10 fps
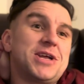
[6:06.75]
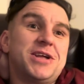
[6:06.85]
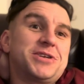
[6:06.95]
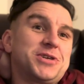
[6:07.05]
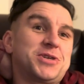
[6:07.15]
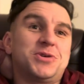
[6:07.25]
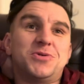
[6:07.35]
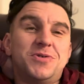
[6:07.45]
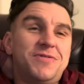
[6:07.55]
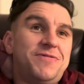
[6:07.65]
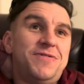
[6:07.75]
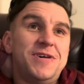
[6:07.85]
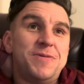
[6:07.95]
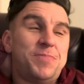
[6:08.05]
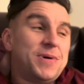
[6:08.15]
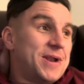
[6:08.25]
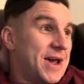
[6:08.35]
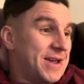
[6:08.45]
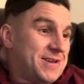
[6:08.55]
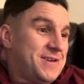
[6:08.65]
and I just thought, flipping
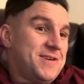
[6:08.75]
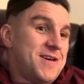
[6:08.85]
heck,